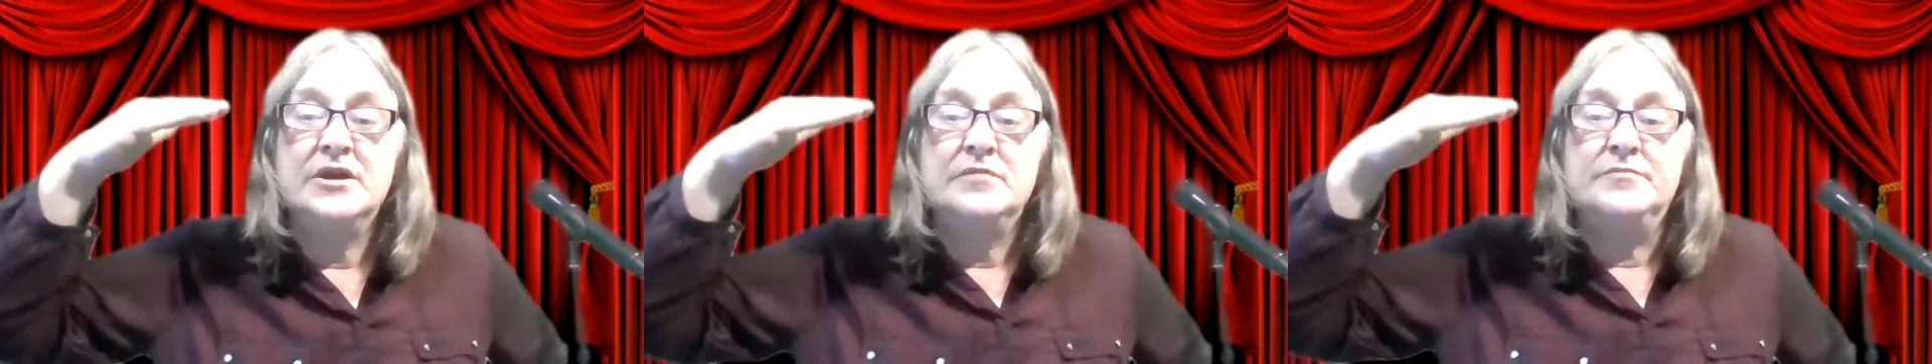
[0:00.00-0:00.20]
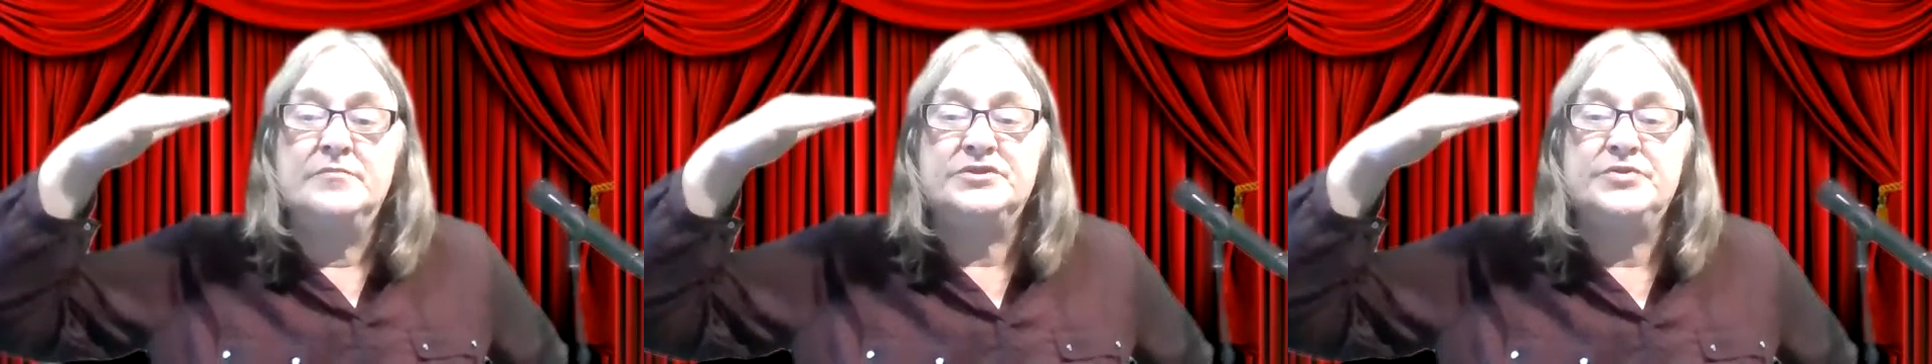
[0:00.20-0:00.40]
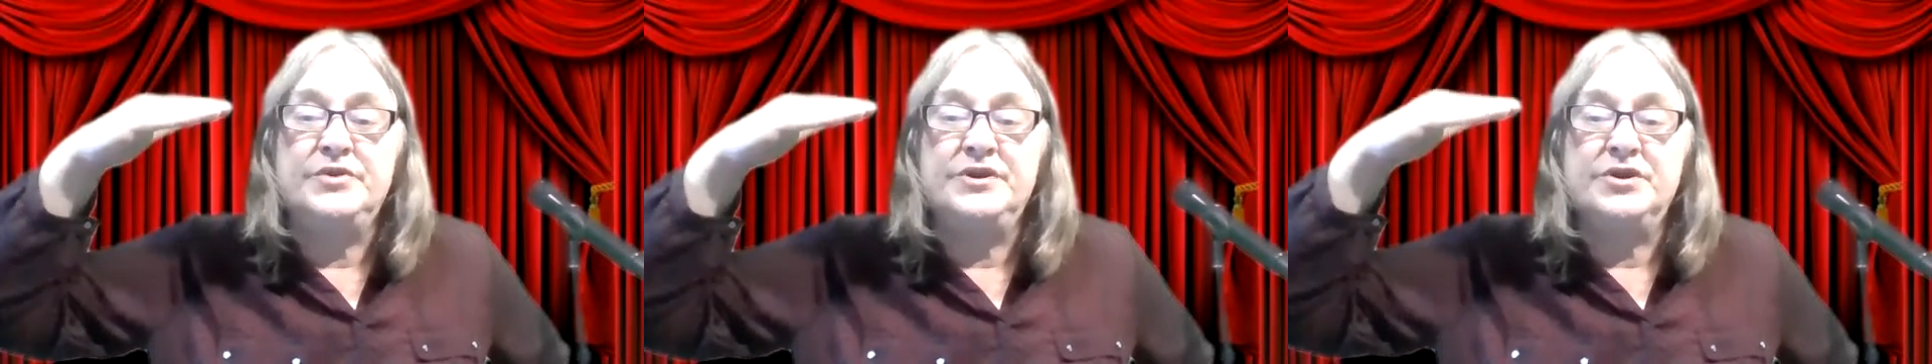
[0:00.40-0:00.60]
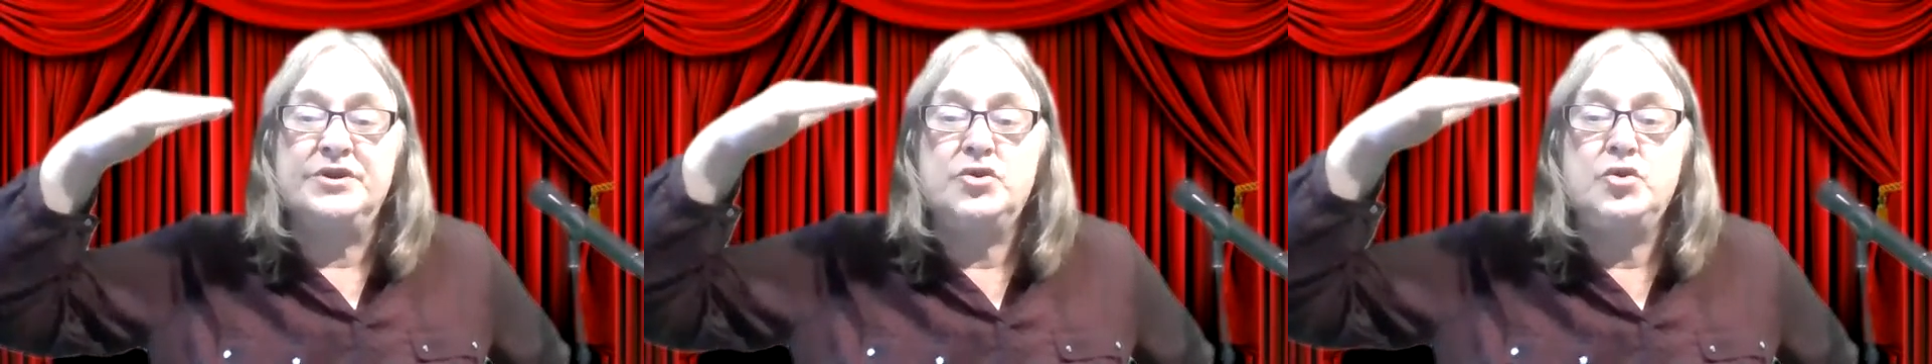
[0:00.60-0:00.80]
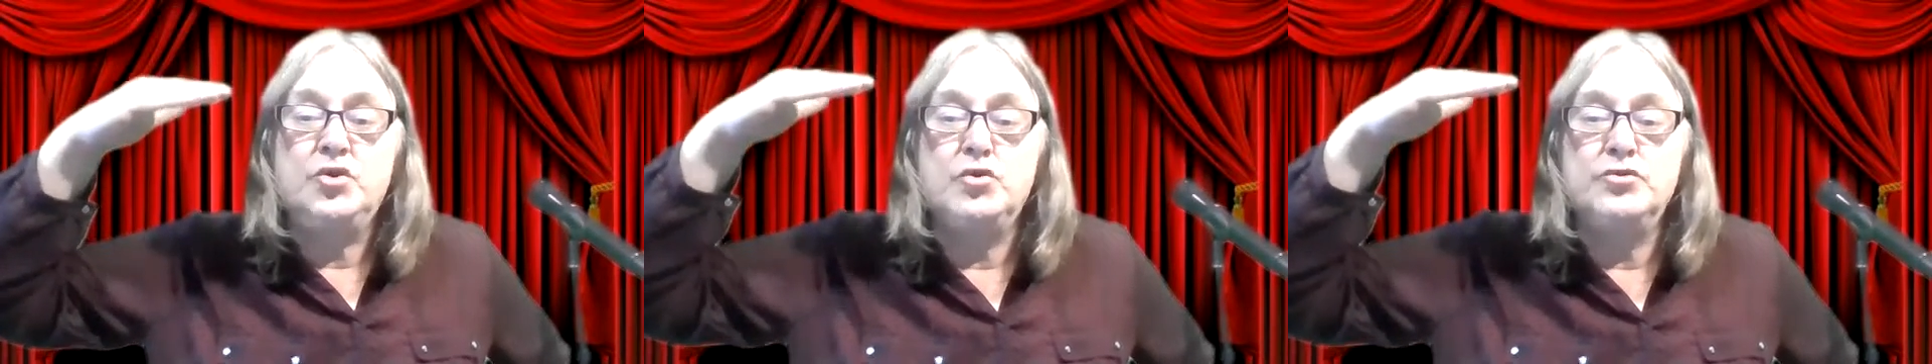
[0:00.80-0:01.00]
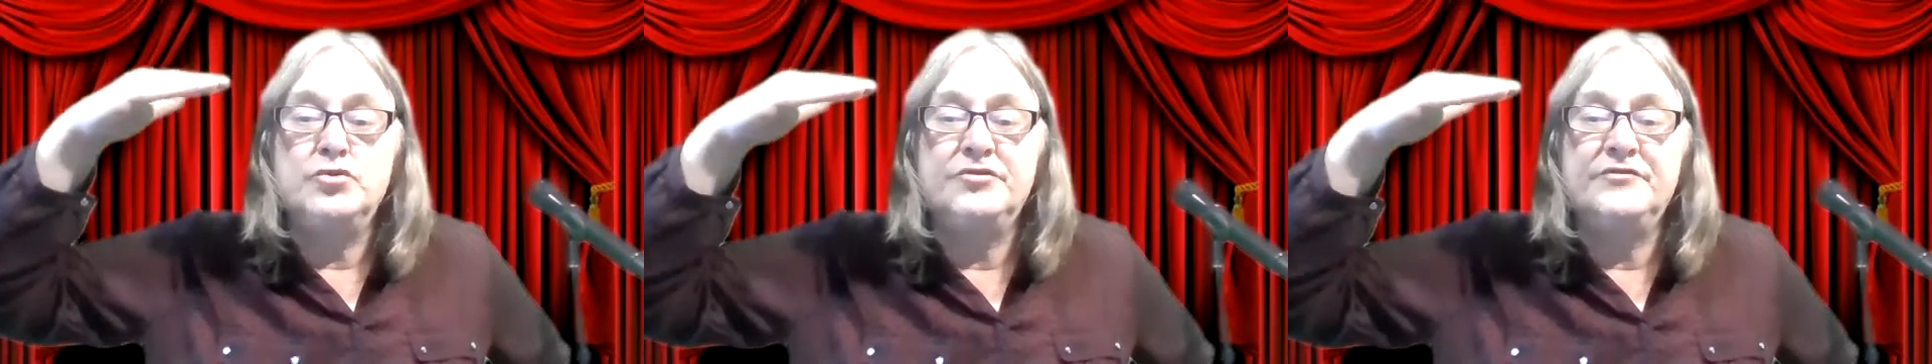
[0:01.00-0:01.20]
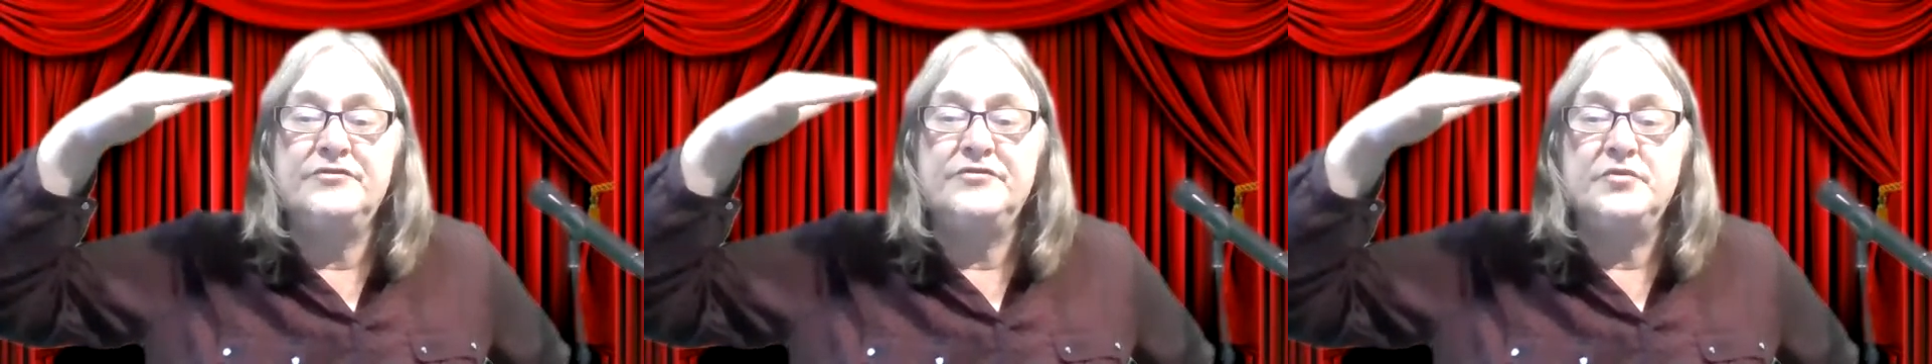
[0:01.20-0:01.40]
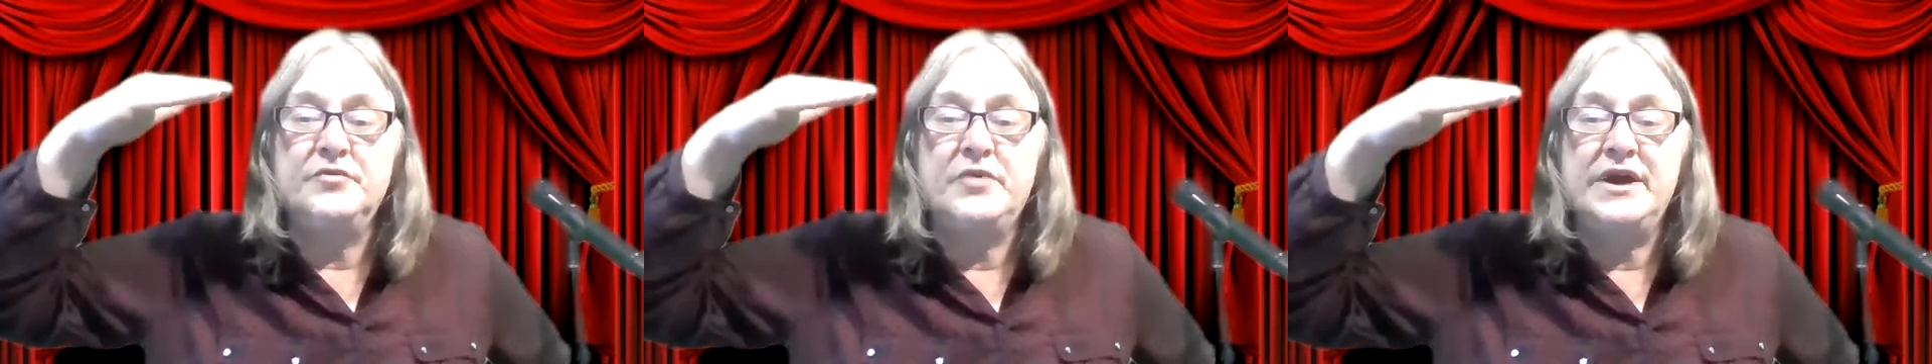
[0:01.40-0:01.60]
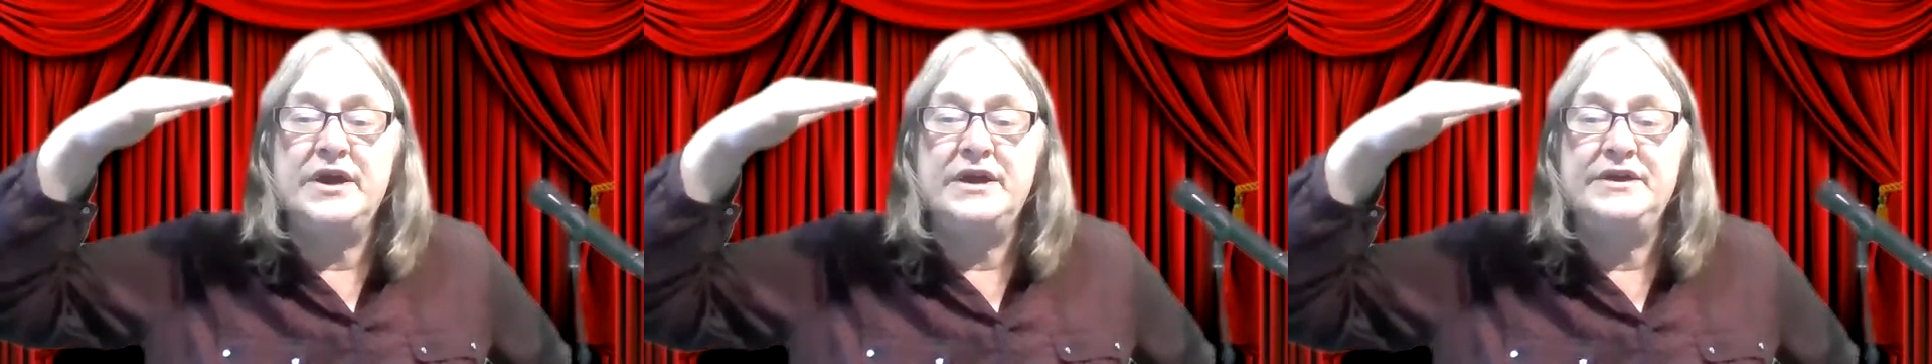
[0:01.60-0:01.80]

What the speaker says: between a quarter of the way